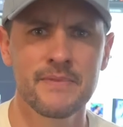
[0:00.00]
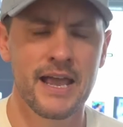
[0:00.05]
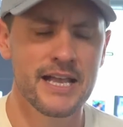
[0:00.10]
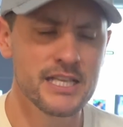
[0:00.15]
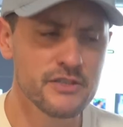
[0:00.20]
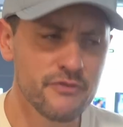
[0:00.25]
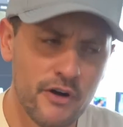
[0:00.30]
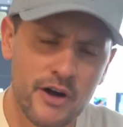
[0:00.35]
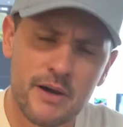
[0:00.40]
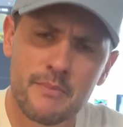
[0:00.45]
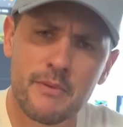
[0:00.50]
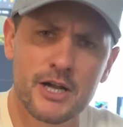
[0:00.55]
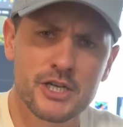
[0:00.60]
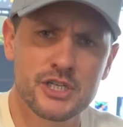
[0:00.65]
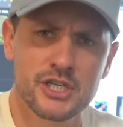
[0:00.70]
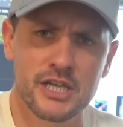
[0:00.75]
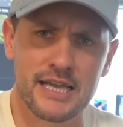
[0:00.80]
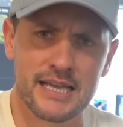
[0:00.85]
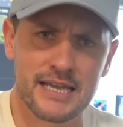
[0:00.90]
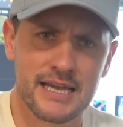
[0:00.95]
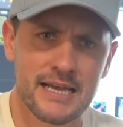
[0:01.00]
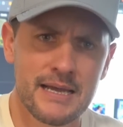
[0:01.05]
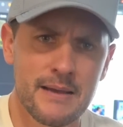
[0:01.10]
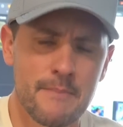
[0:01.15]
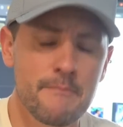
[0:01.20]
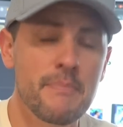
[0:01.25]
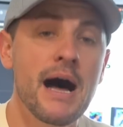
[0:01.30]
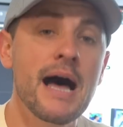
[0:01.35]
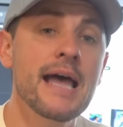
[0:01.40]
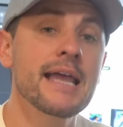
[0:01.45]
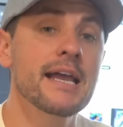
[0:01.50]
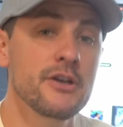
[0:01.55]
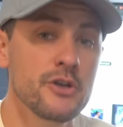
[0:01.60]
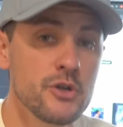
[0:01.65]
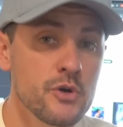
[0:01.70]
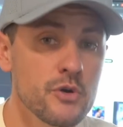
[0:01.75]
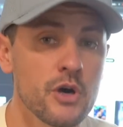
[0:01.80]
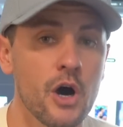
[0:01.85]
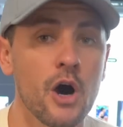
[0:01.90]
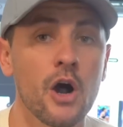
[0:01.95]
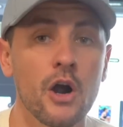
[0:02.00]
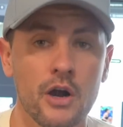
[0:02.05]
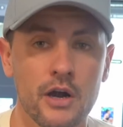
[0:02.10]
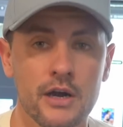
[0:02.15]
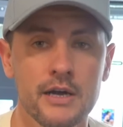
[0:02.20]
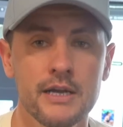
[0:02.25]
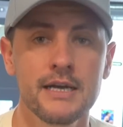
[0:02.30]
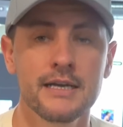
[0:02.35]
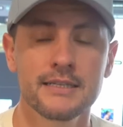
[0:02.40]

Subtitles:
It's very much like buying a new car.